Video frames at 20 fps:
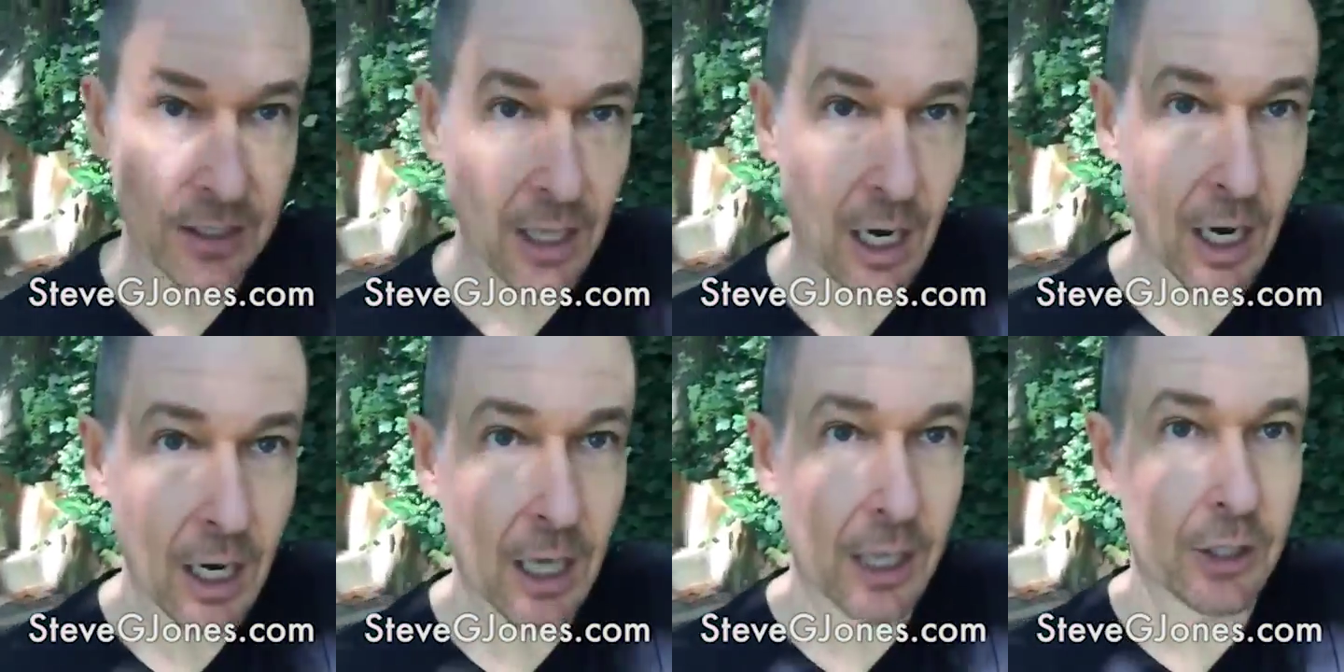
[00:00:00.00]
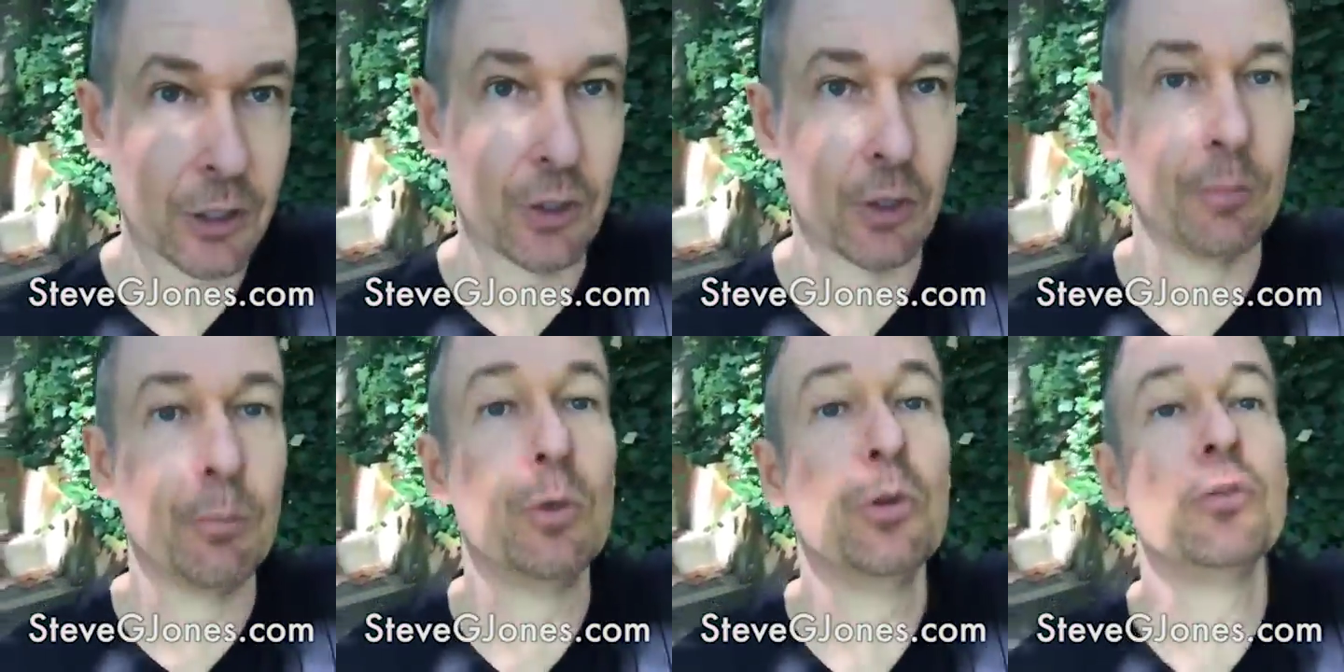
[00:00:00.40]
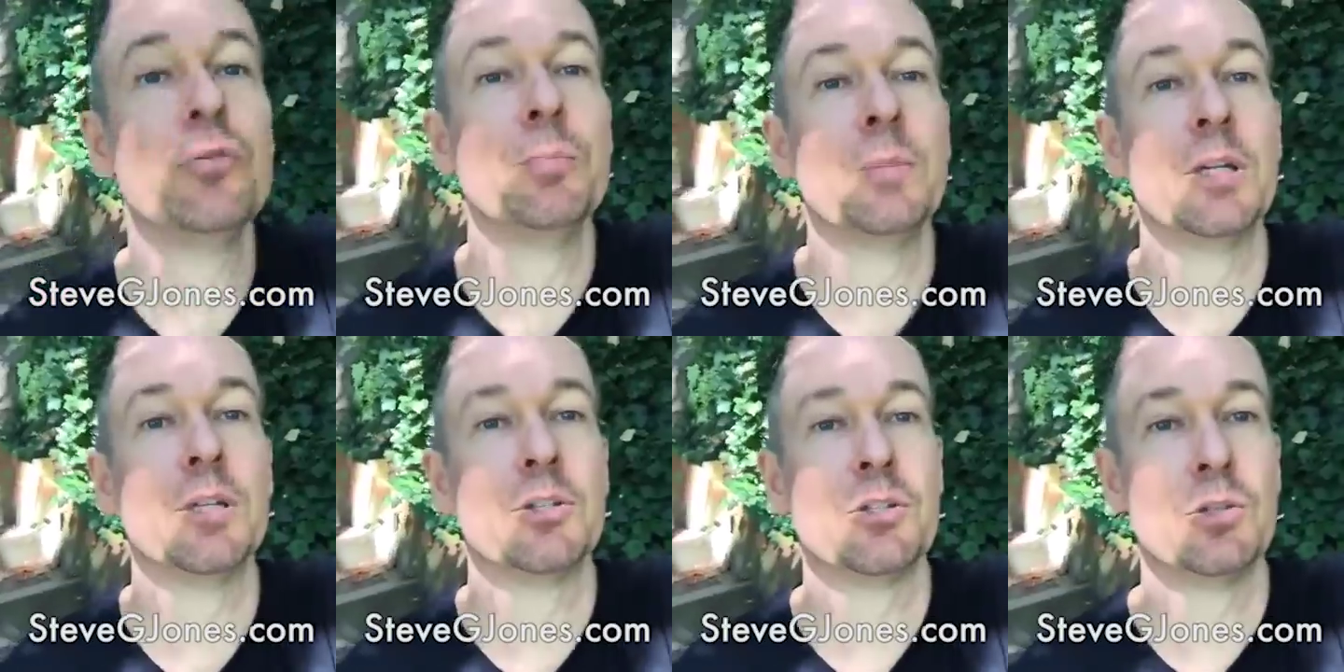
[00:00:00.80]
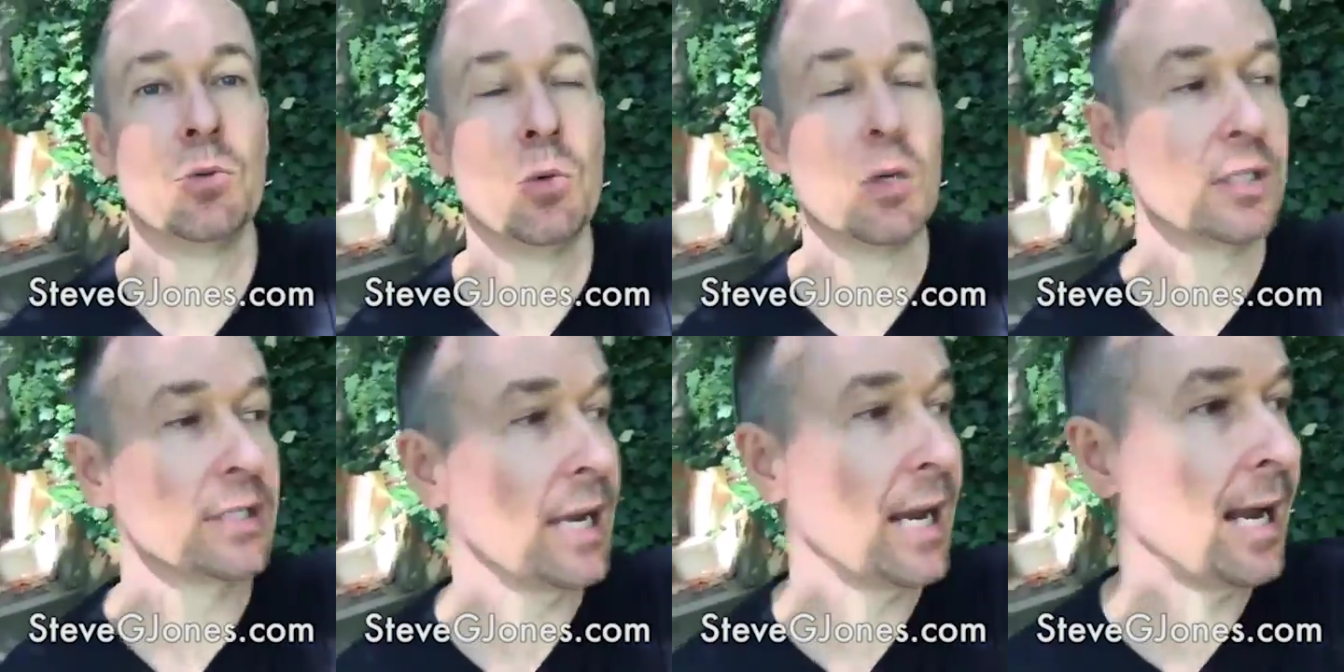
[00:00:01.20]
on touch or movement.
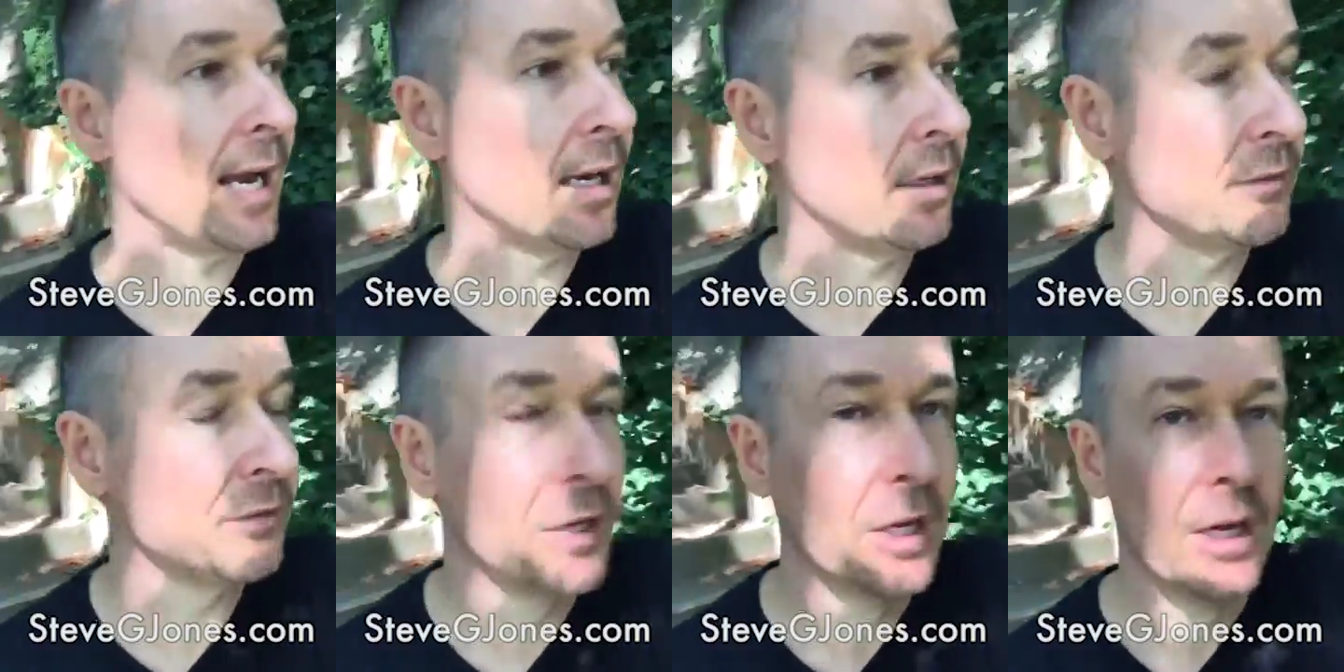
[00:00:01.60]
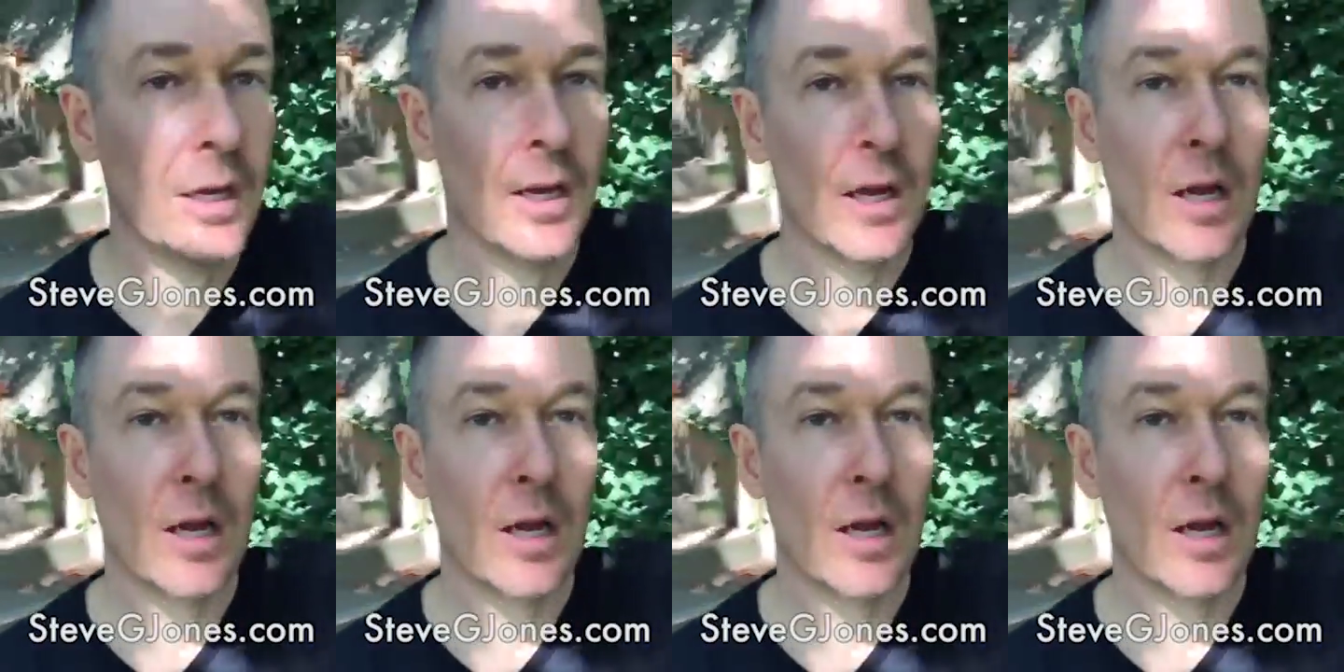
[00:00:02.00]
You want to have